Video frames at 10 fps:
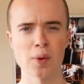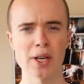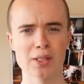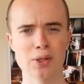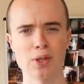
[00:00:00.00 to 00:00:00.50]
So
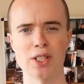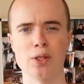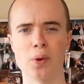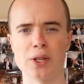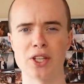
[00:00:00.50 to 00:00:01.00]
when I saw this
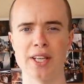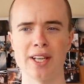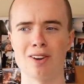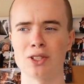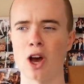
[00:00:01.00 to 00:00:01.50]

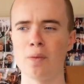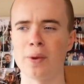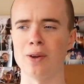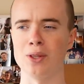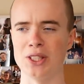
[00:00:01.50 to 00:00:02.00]
originally, I was
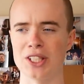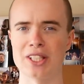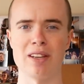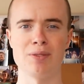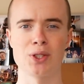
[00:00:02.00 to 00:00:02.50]
hoping it was the
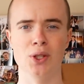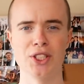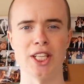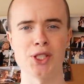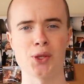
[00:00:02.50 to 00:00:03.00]
same sort
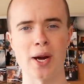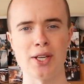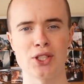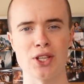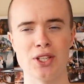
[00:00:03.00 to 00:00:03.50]
of
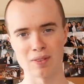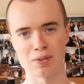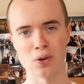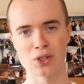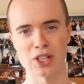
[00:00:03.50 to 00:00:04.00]
situation.
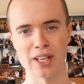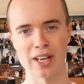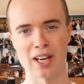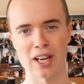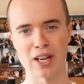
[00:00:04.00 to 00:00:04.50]
Unfortunately,
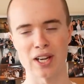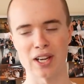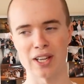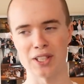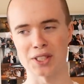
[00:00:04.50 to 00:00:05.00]
uh,
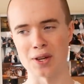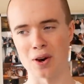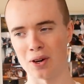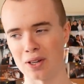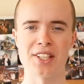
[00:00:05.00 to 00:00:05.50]
it's
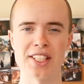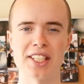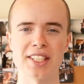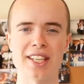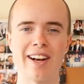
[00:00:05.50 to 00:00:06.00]
not. So
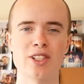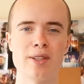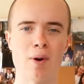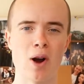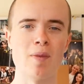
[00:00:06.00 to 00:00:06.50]
this isn't
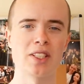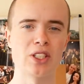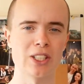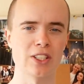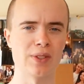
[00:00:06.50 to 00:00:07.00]
actually my
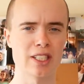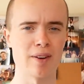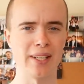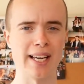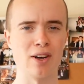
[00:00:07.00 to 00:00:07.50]
messages, but
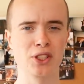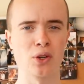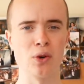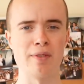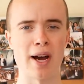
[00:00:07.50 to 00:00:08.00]
somebody else
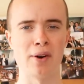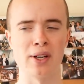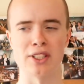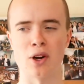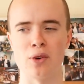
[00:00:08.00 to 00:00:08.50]
called him
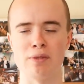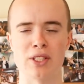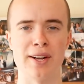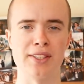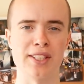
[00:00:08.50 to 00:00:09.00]
out and told him
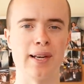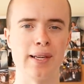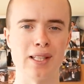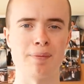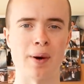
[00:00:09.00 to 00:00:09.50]
to like
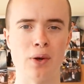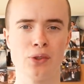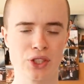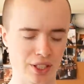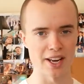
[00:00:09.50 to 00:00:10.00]
delete the
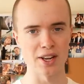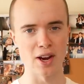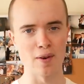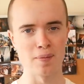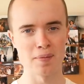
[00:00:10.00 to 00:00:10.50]
post. And
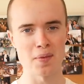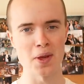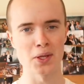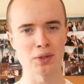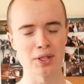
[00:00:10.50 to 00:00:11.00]
um,
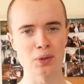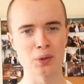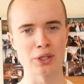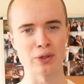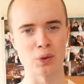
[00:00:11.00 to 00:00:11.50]
this this
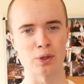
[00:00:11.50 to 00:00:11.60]
was his